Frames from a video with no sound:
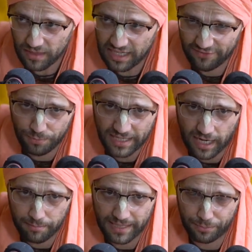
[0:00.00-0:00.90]
If you
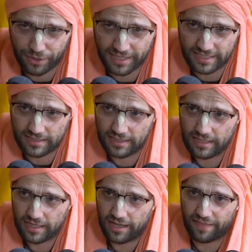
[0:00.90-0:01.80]
become liberated,
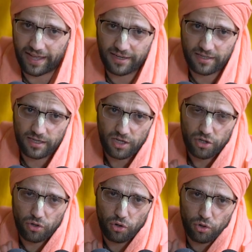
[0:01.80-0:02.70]
then
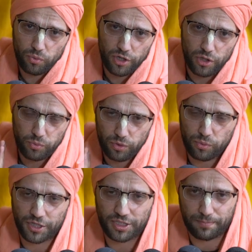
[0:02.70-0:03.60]
the whole world will
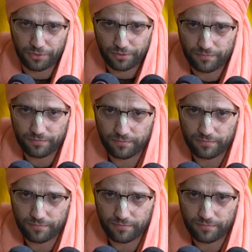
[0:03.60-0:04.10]
worship you.